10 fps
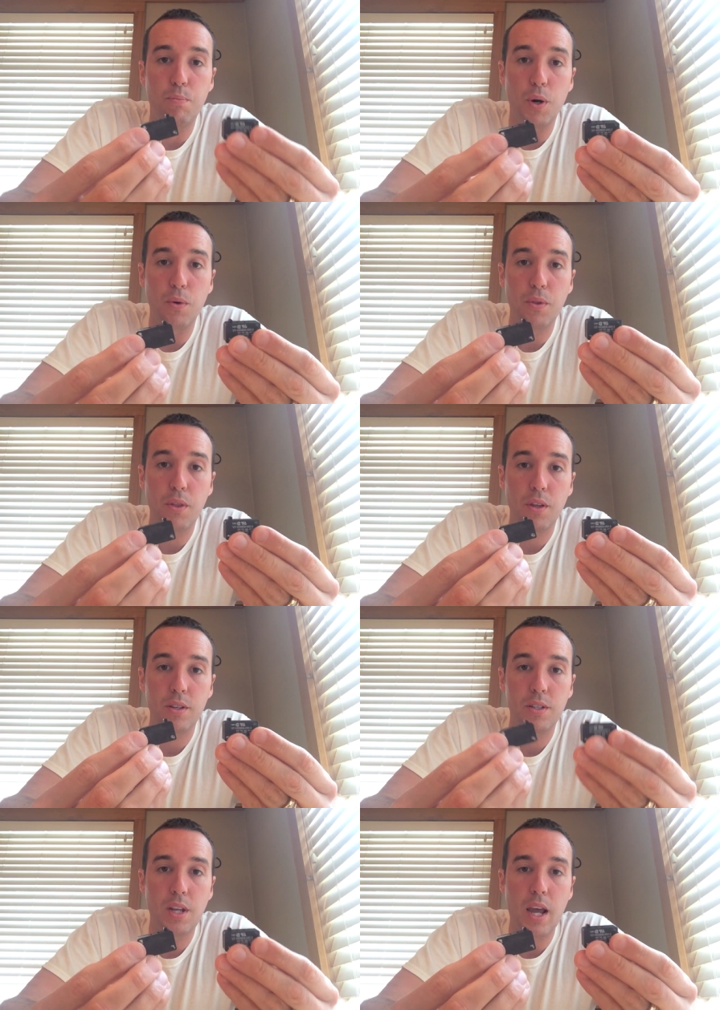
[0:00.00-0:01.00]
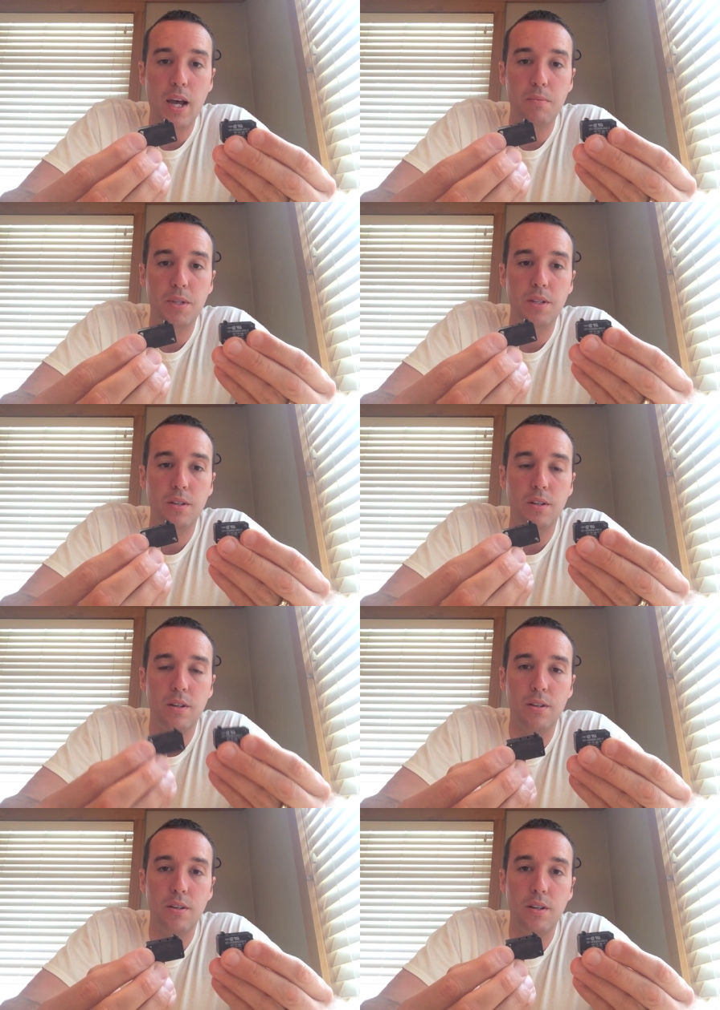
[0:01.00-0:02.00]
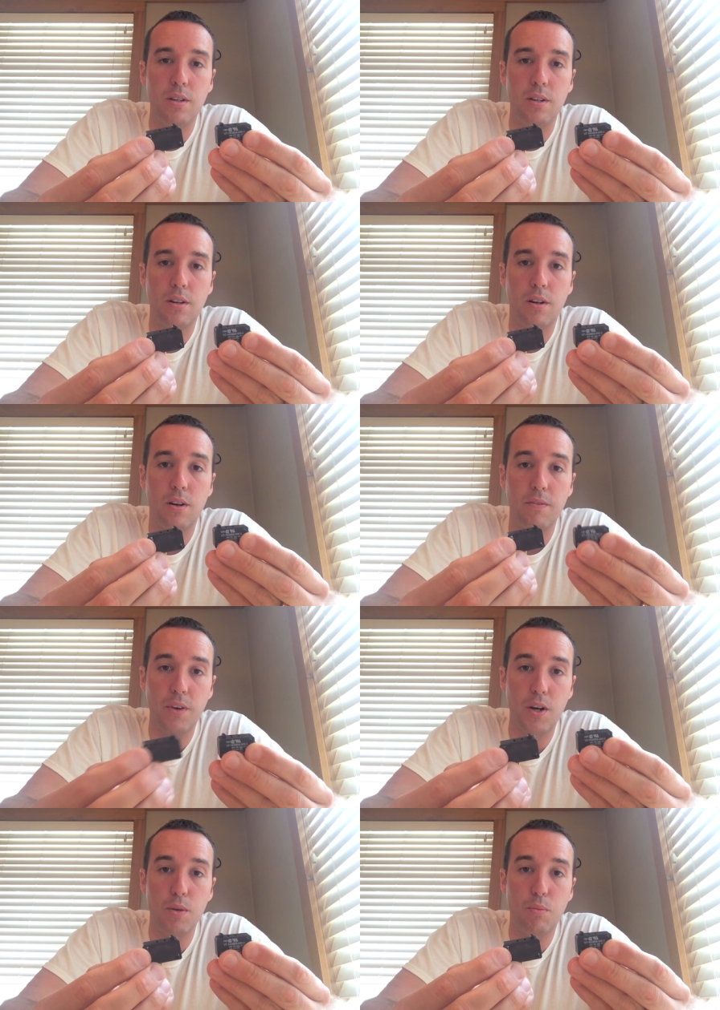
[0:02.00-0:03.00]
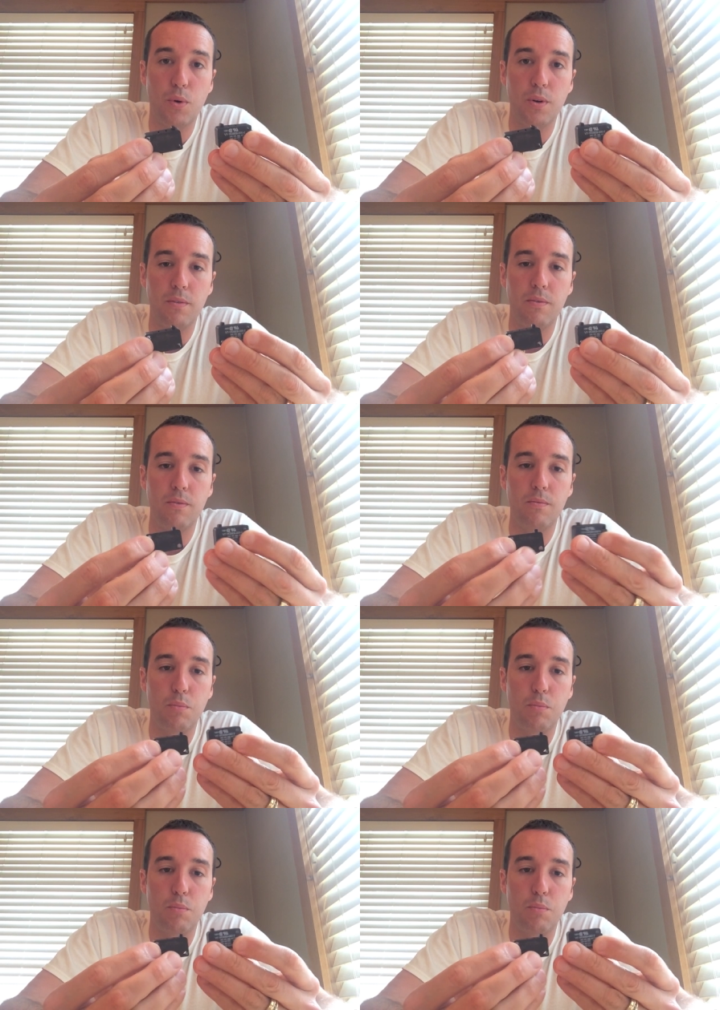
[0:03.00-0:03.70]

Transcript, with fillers: both tabs are very important.